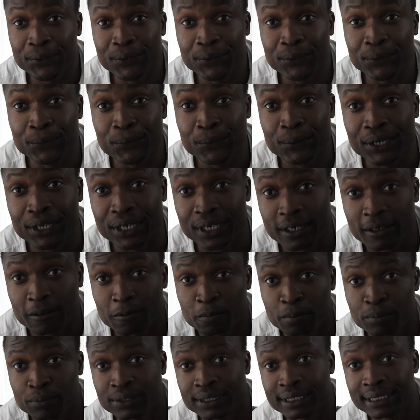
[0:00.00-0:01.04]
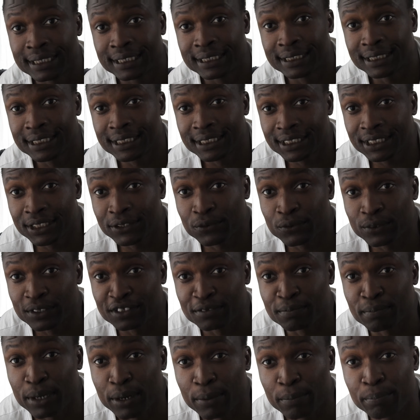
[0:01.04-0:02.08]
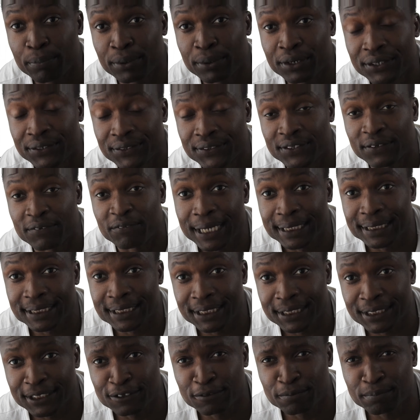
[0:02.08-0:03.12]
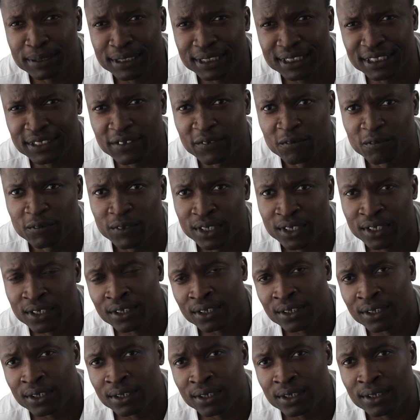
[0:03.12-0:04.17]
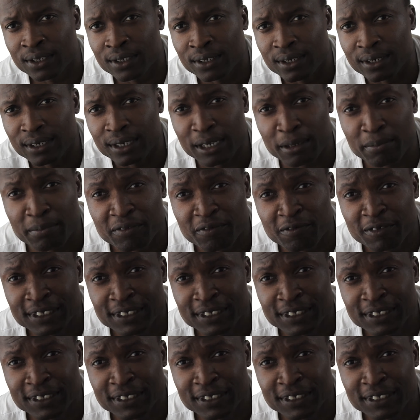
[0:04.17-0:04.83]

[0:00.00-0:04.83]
You know what, since it was my birthday I said to myself, let me